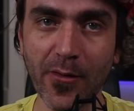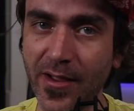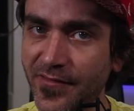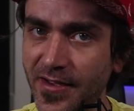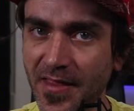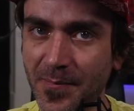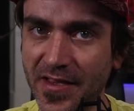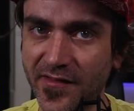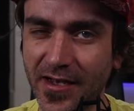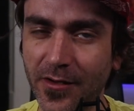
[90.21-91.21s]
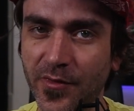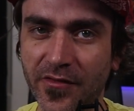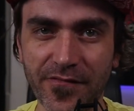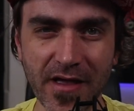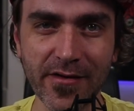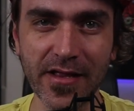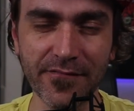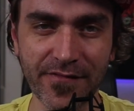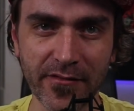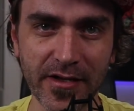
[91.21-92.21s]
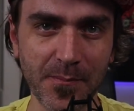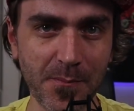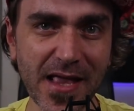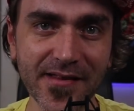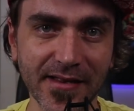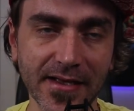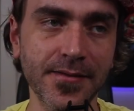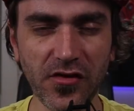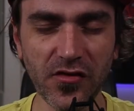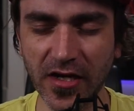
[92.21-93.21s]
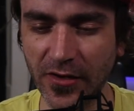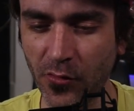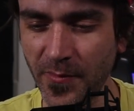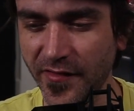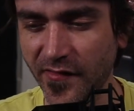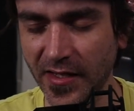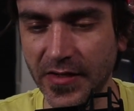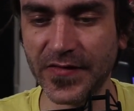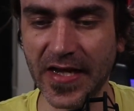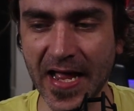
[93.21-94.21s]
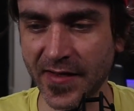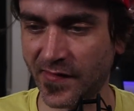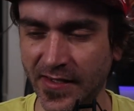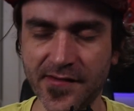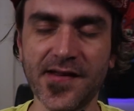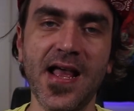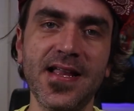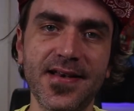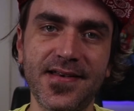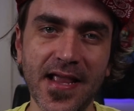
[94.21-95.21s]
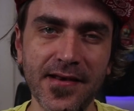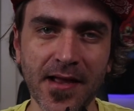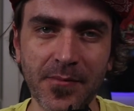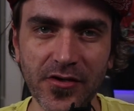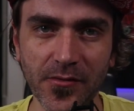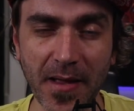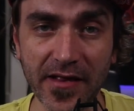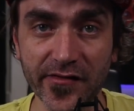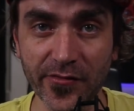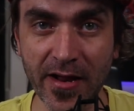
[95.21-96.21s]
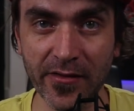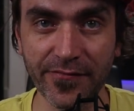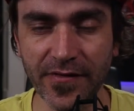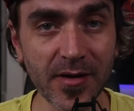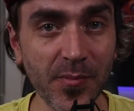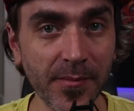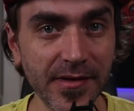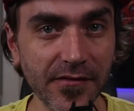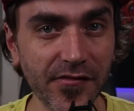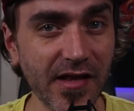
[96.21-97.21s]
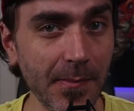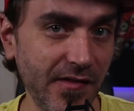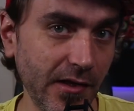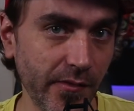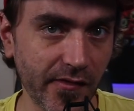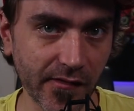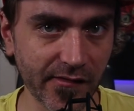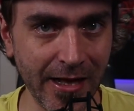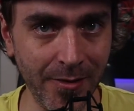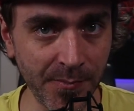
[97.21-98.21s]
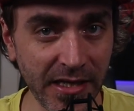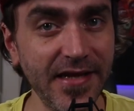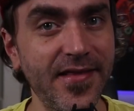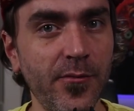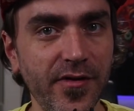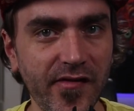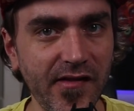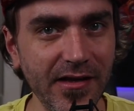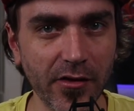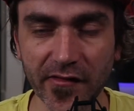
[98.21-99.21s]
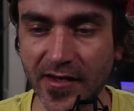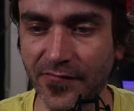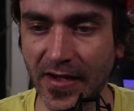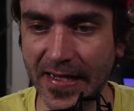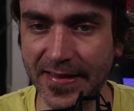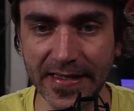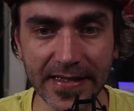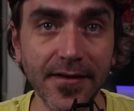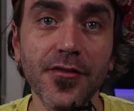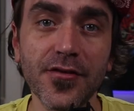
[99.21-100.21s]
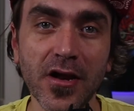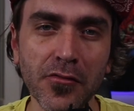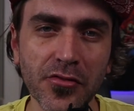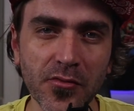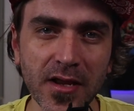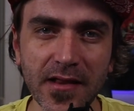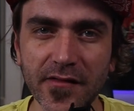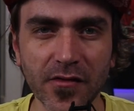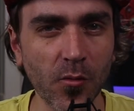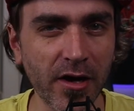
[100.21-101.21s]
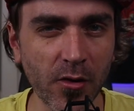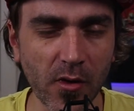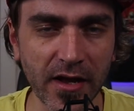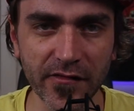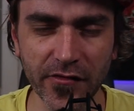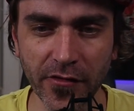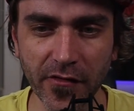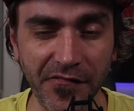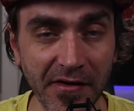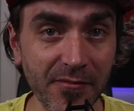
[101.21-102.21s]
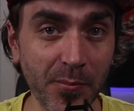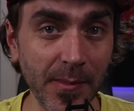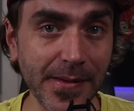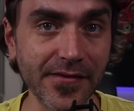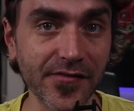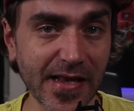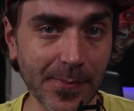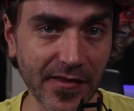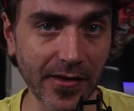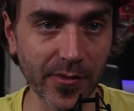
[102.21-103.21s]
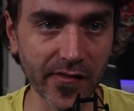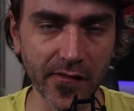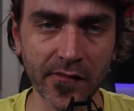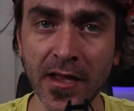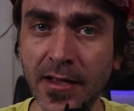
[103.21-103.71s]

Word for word: However, that being said, it was very, very basic. You can almost think of it as an entire DAW based around very primitive step sequencing style MIDI that we see on stuff like the 303s, the 101s, those very primitive step sequences.